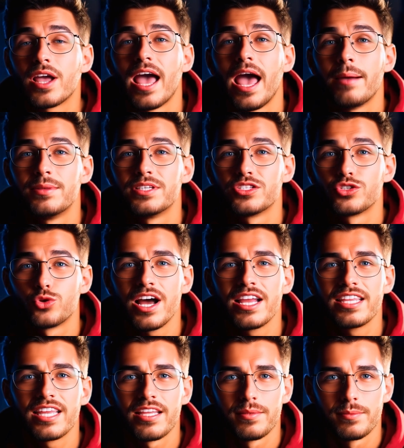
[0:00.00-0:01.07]
what happens
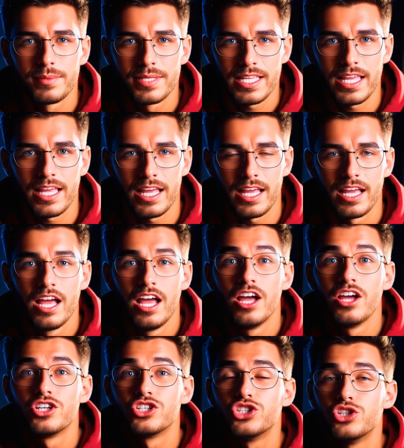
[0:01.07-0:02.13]
right at the beginning,
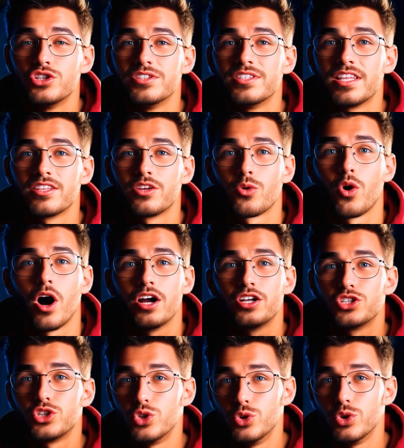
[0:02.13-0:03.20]
choosing the
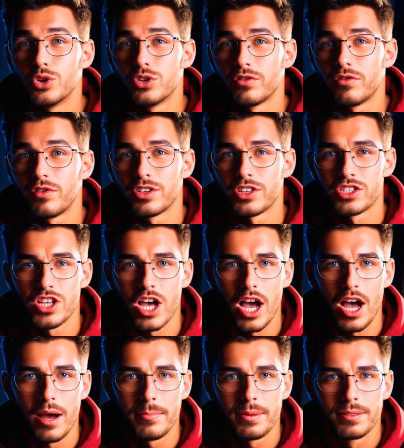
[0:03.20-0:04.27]
wrong tool for the
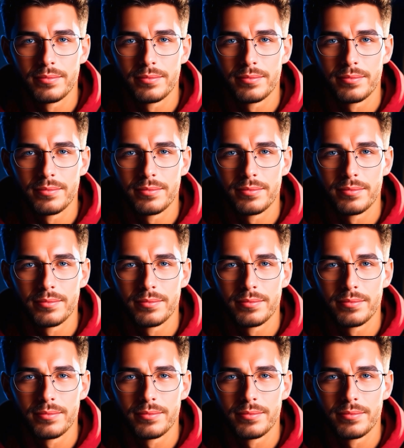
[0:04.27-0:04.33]
job.